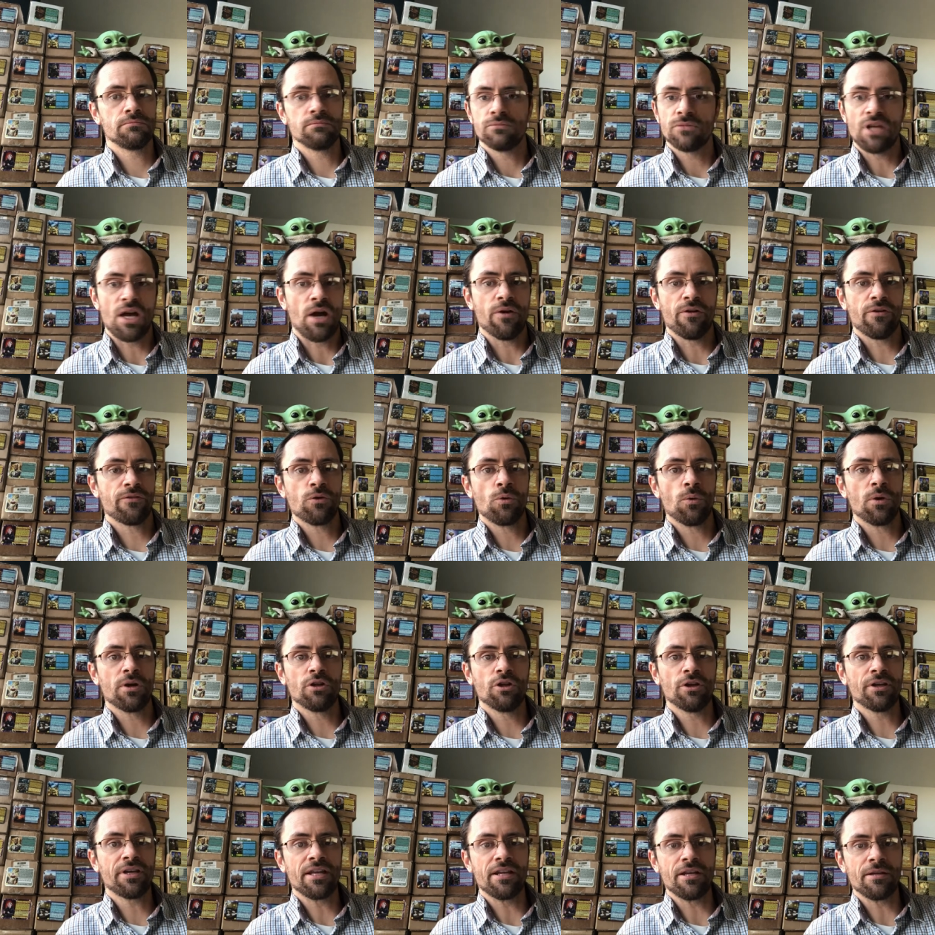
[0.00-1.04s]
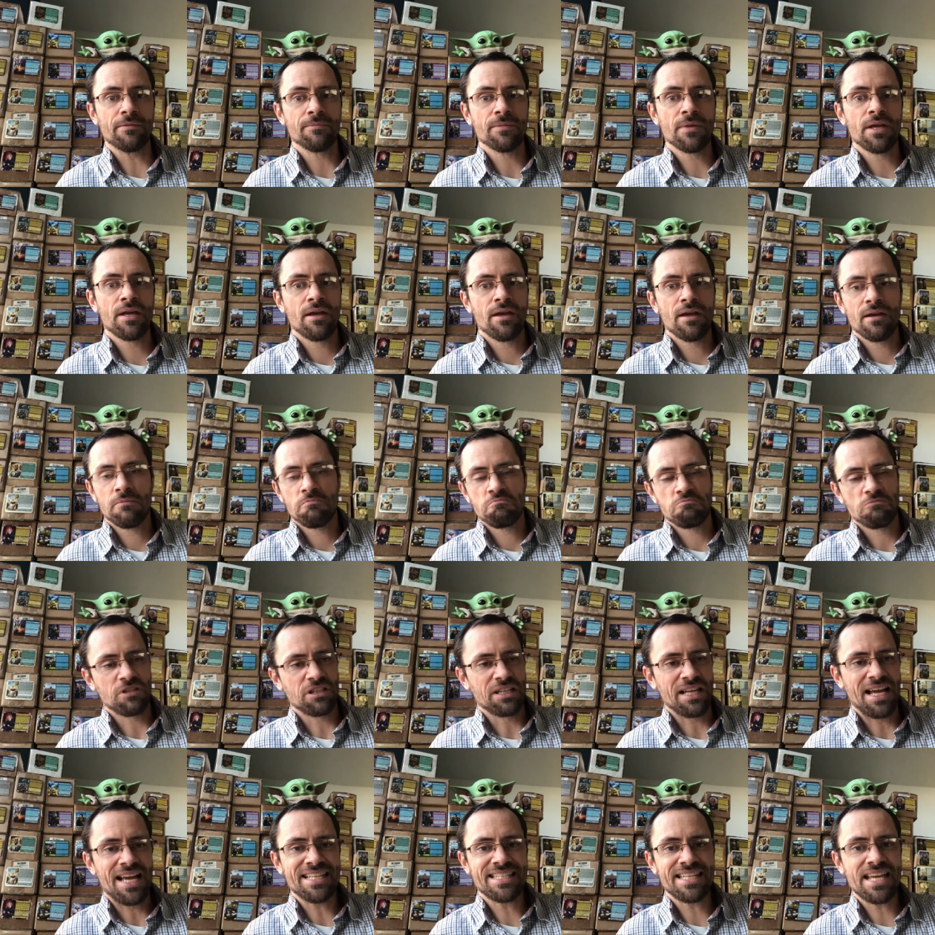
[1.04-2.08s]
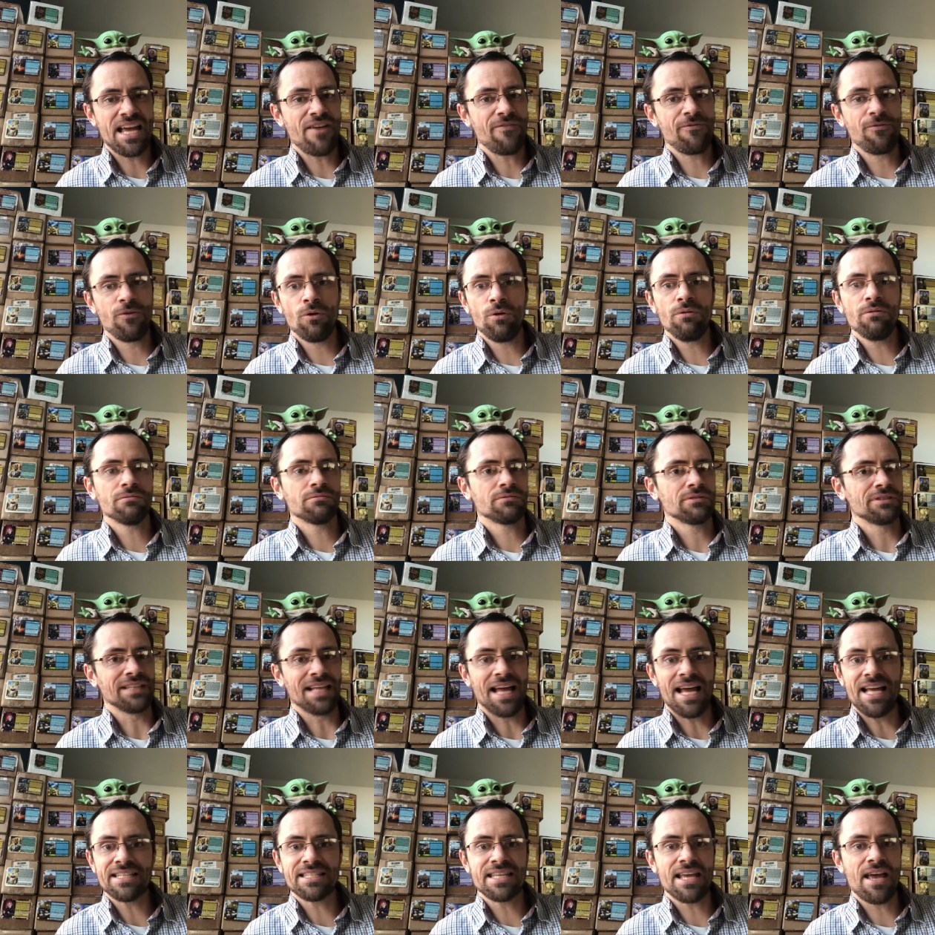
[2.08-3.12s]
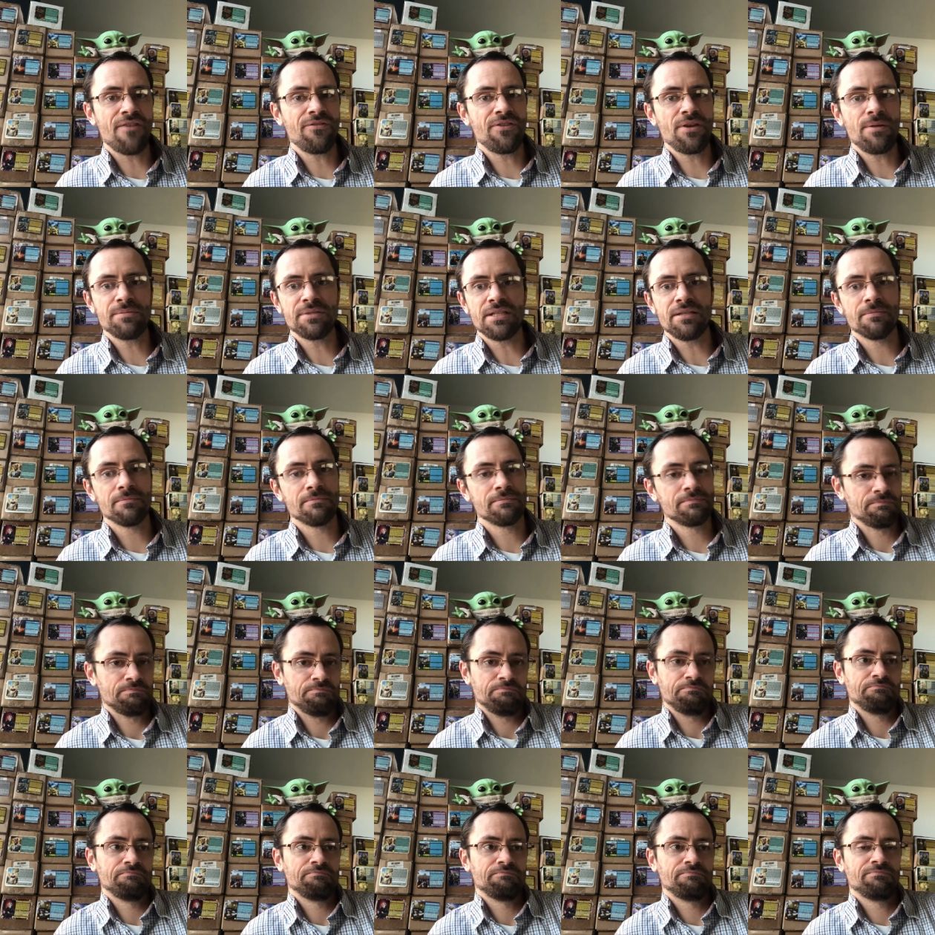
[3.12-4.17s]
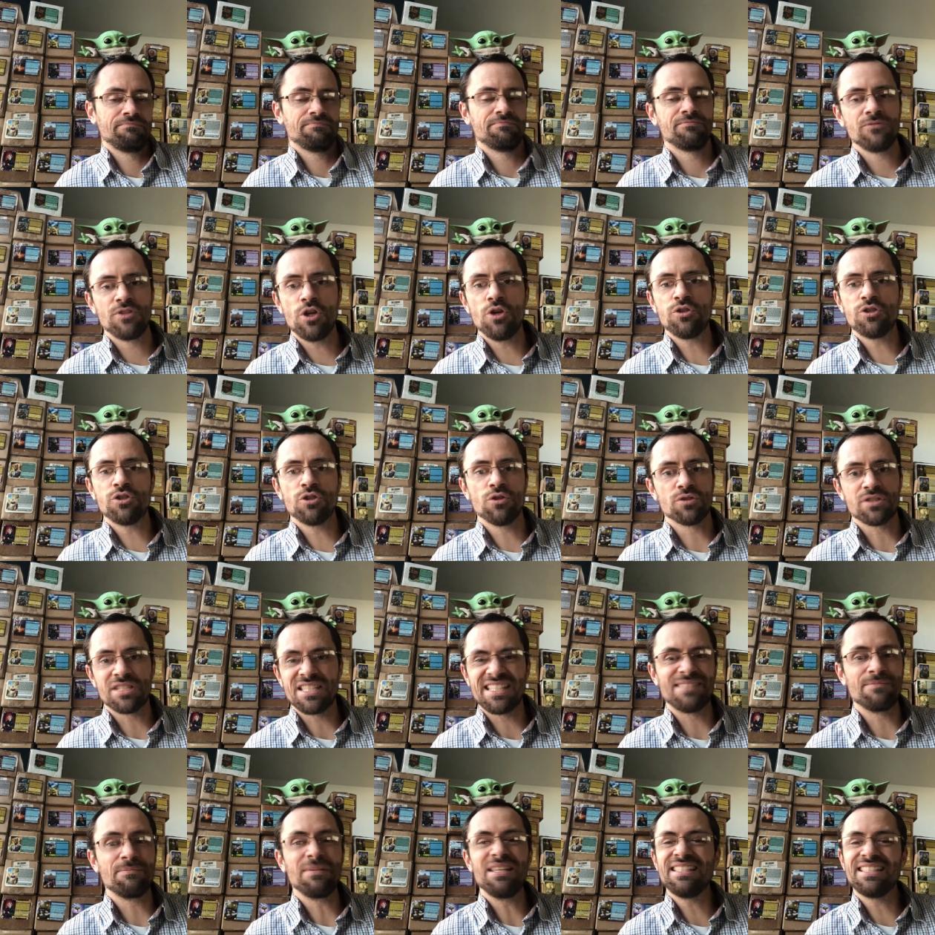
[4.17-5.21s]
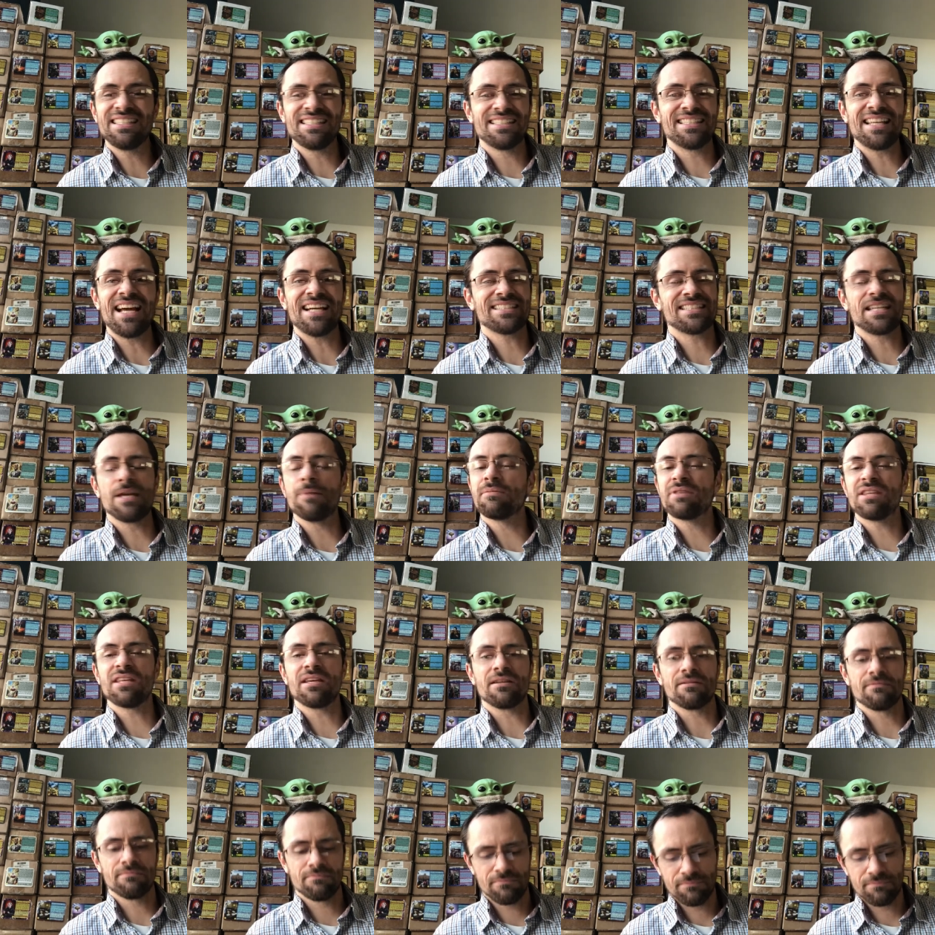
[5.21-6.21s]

However you want to look at it. Glass half full, glass half empty. You choose. It means exact same thing.